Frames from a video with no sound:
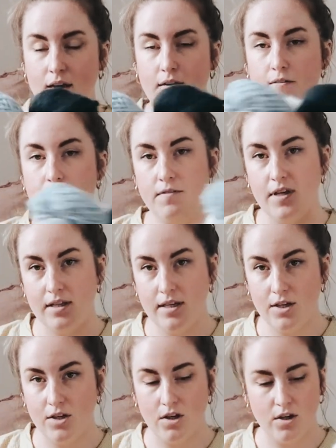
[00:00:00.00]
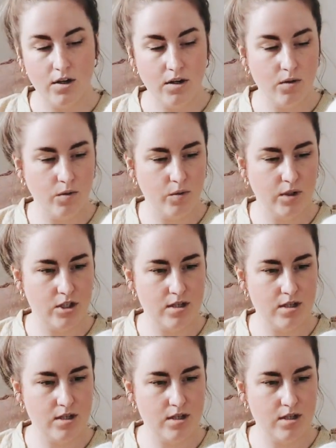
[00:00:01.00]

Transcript: Feeling Good, which